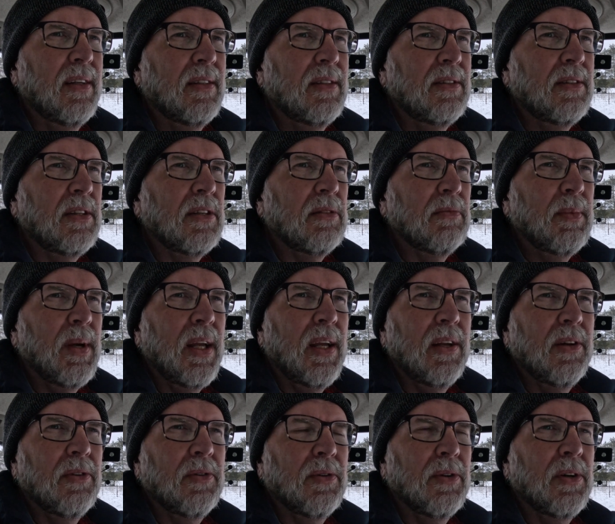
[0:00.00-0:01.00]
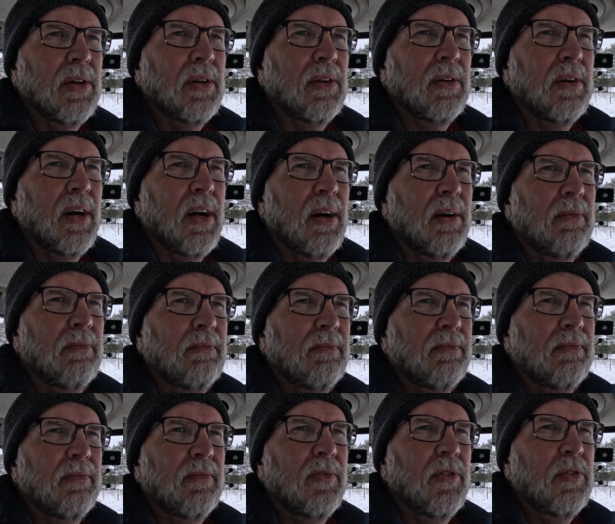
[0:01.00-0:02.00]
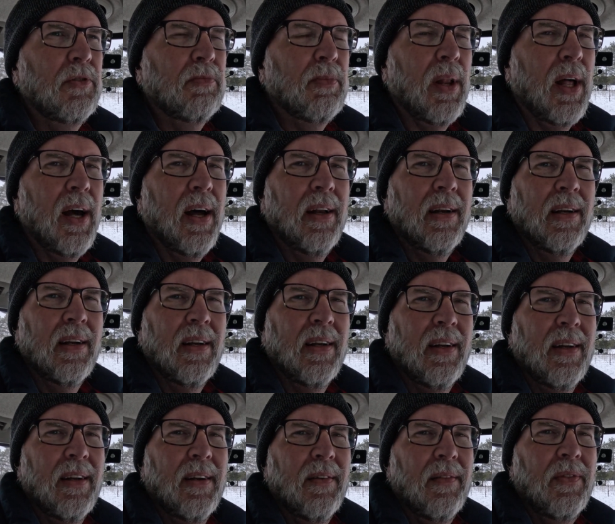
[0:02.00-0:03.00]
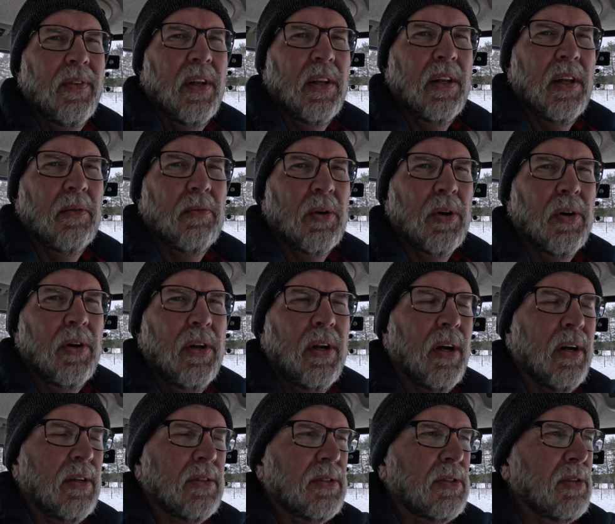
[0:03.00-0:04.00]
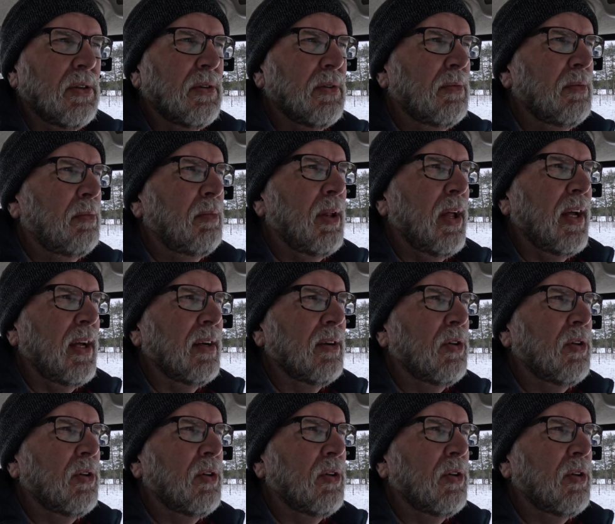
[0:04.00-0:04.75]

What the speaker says: deer bait or food plot. And then we're going to also plant